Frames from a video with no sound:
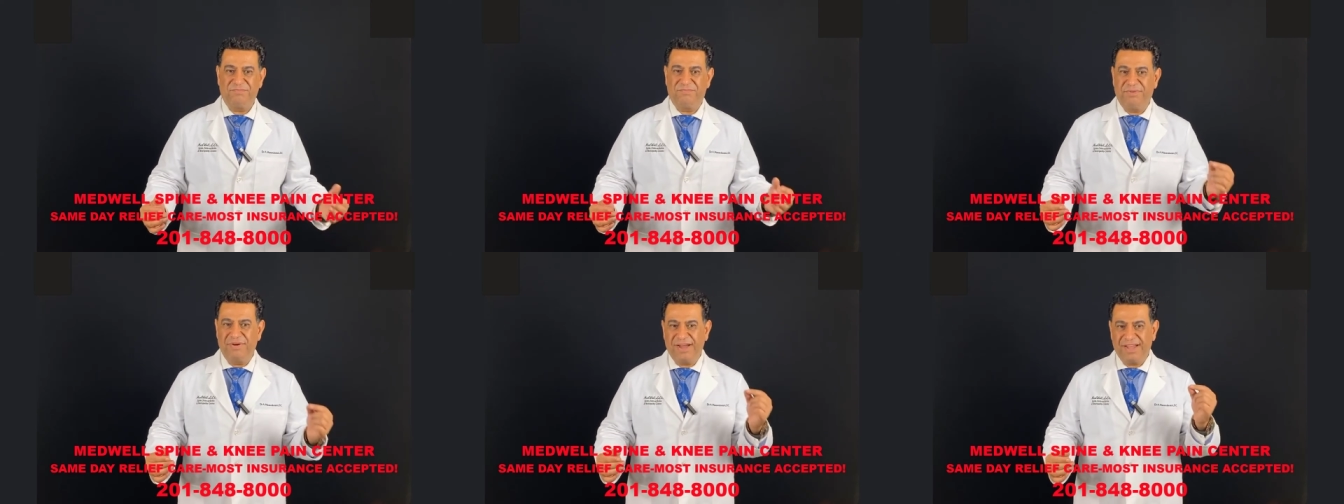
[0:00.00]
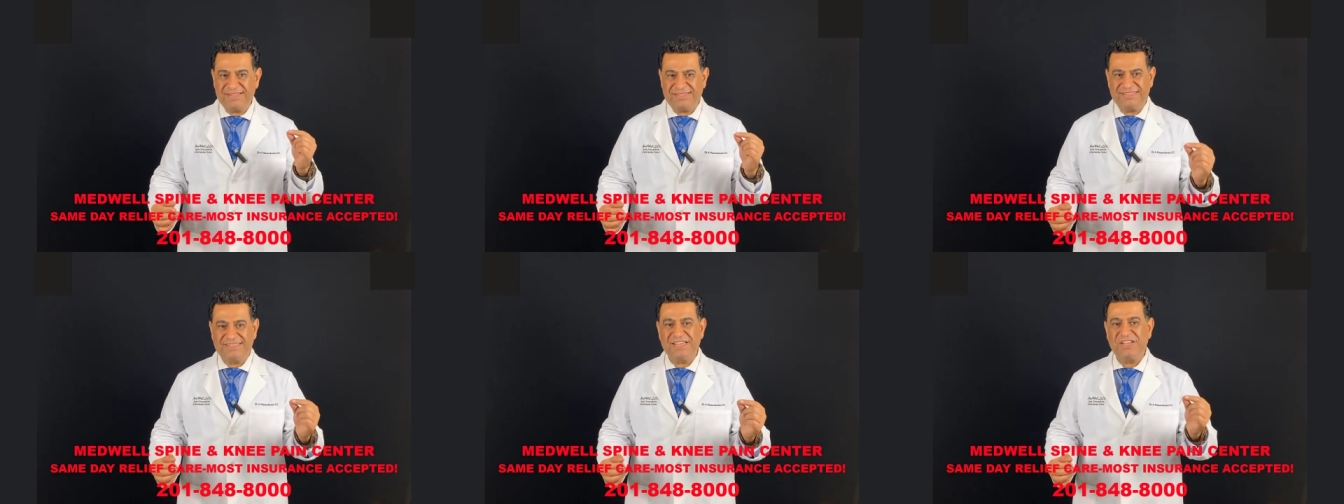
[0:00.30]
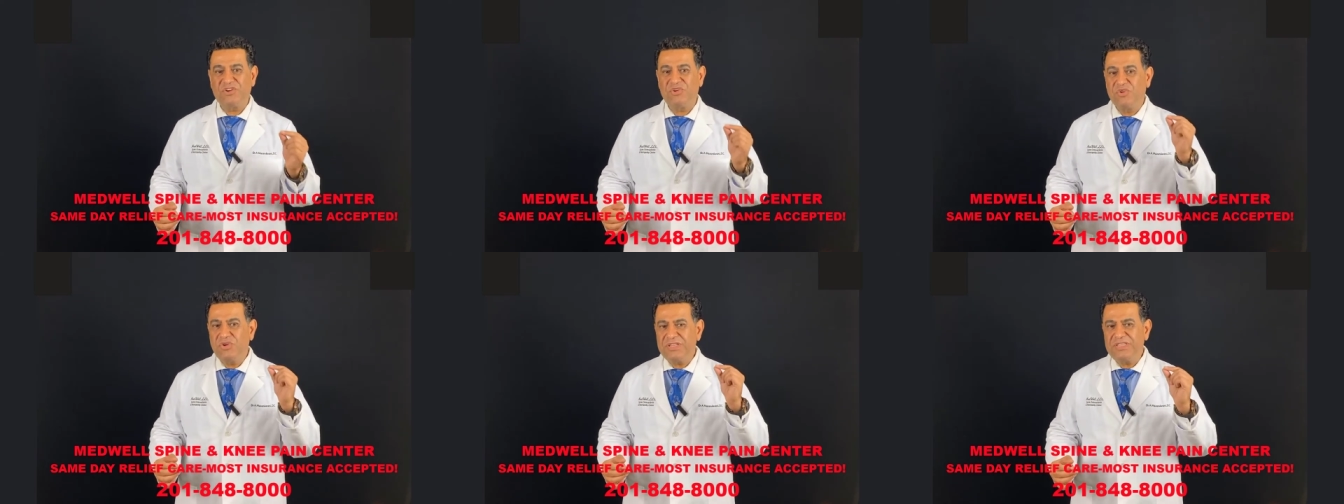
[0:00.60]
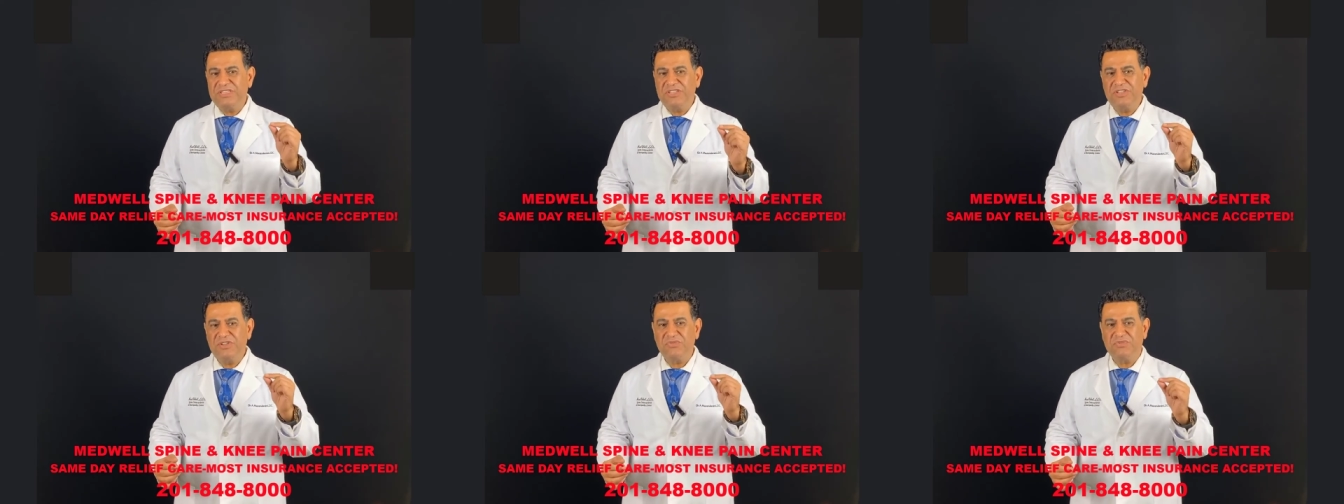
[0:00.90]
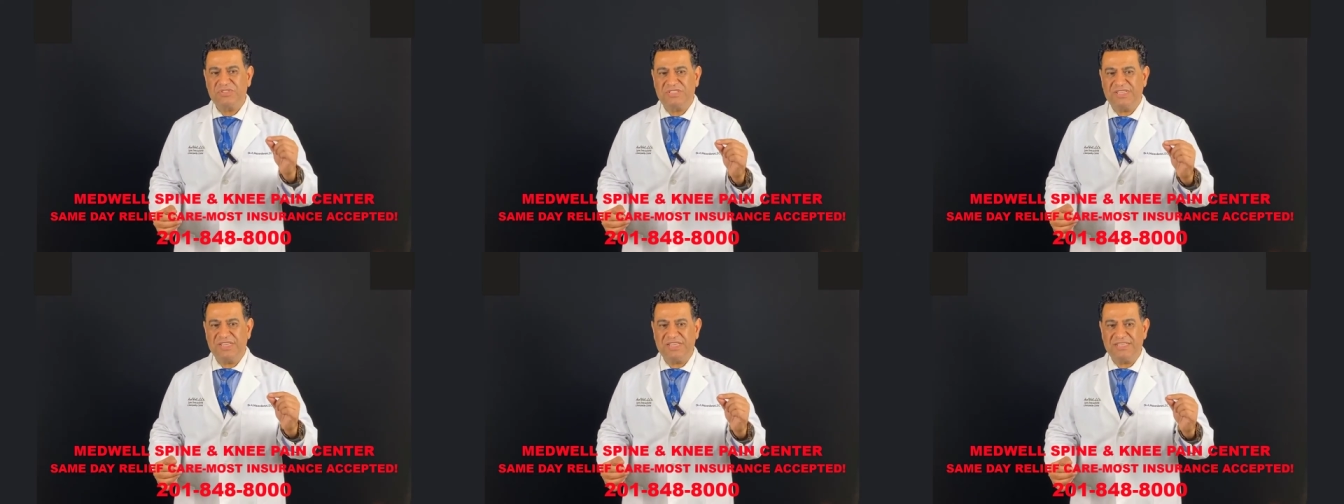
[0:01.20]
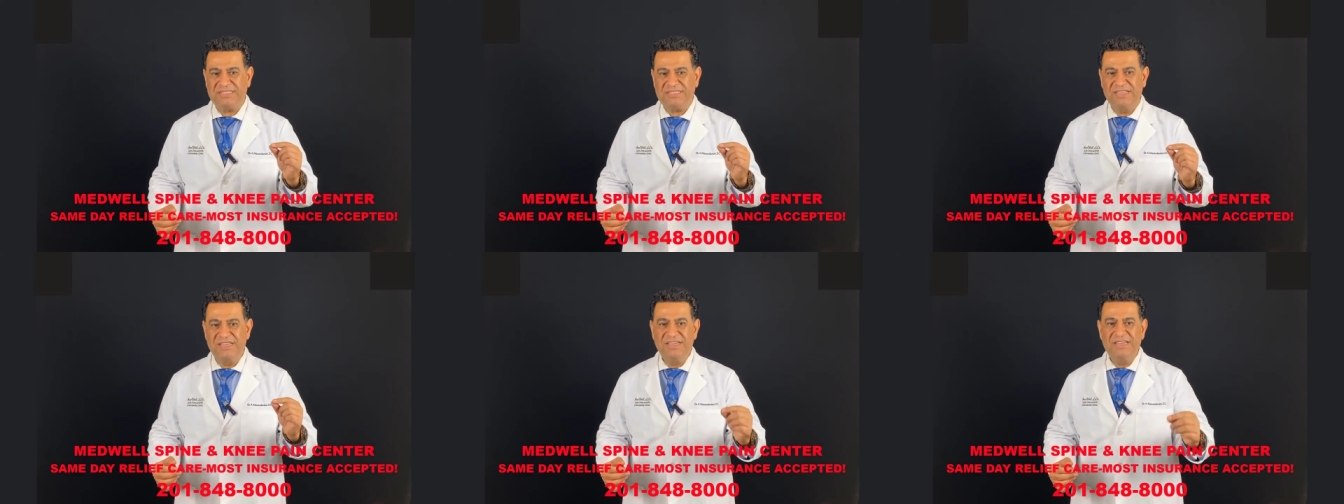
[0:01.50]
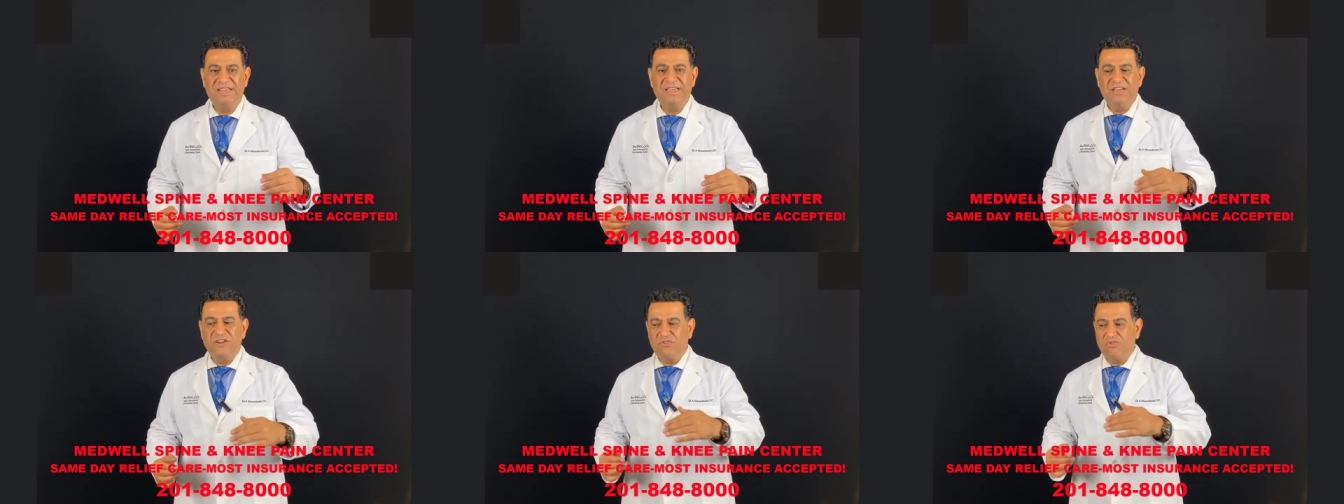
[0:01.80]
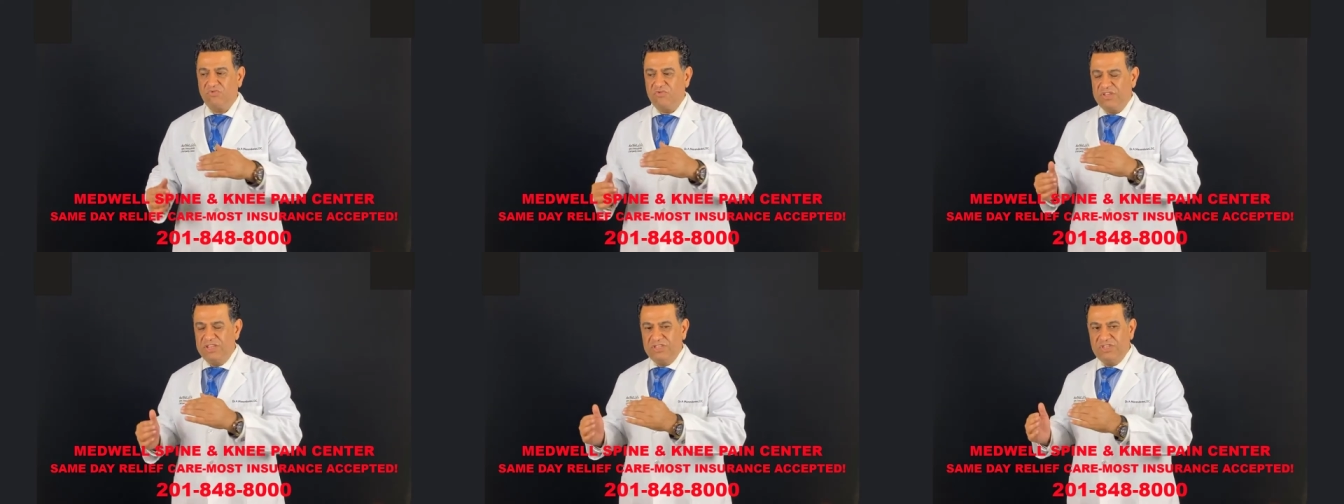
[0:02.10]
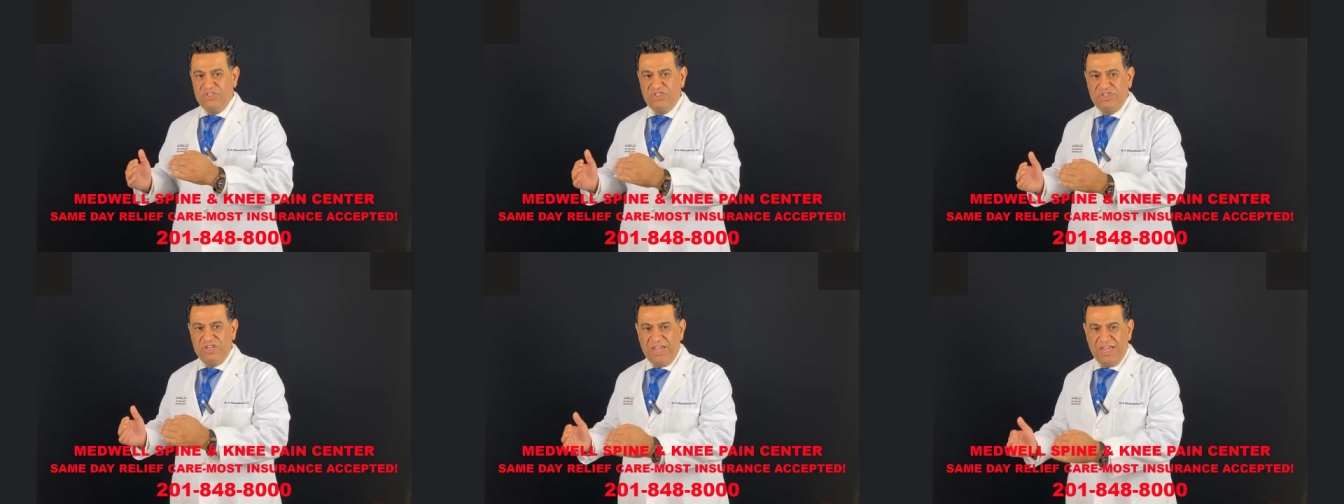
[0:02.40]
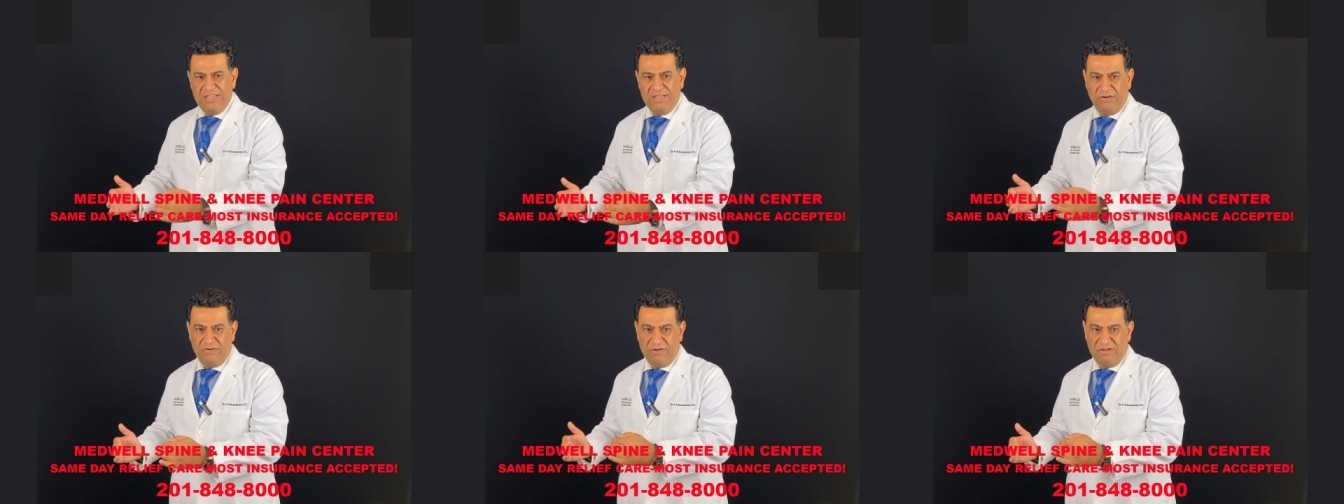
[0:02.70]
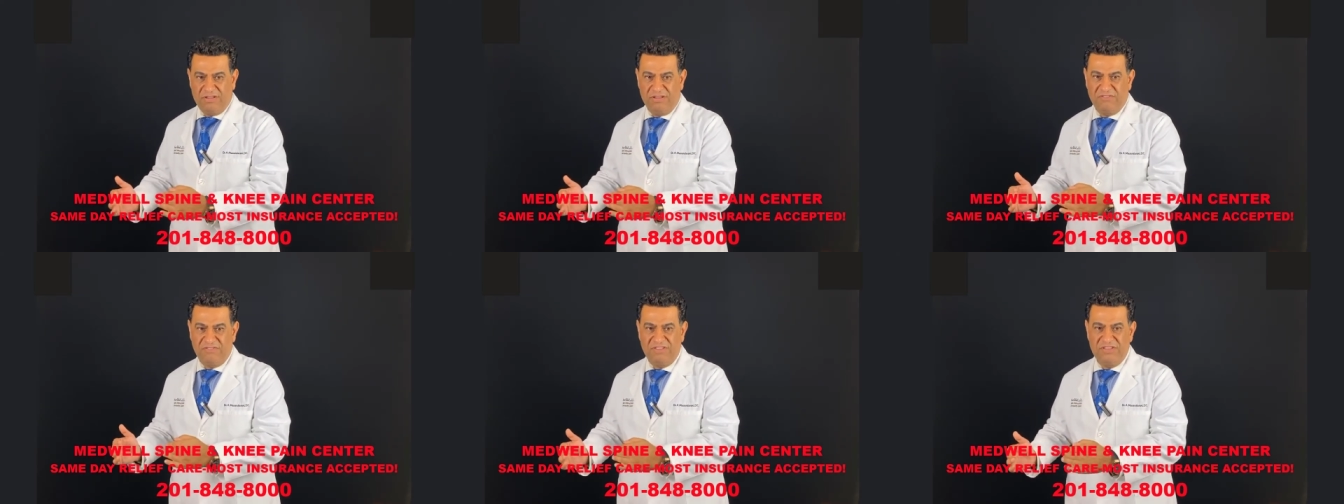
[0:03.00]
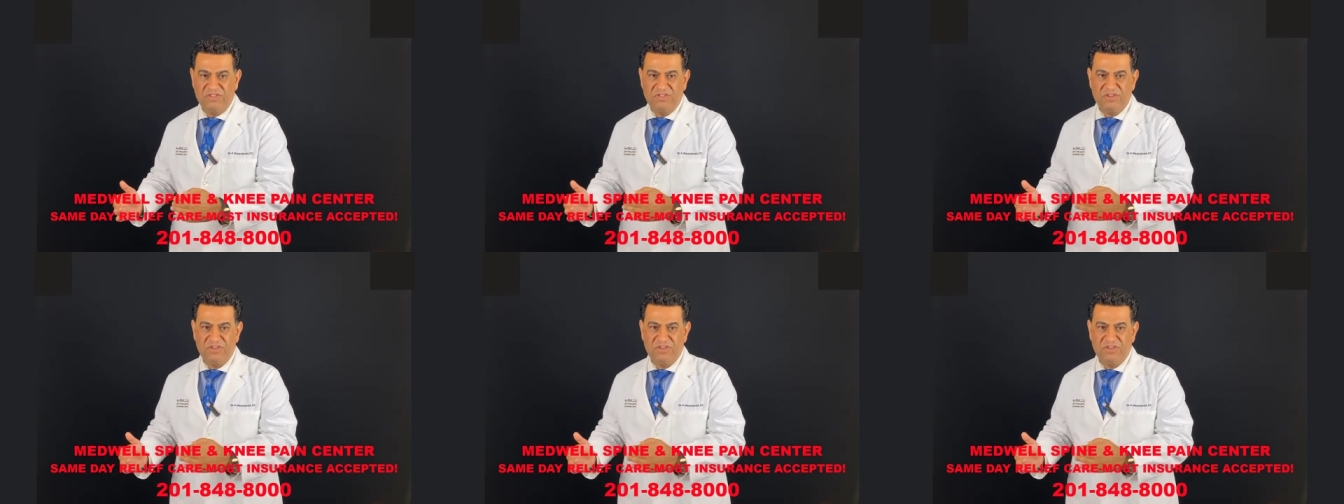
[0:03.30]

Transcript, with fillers: But the good news is regenerative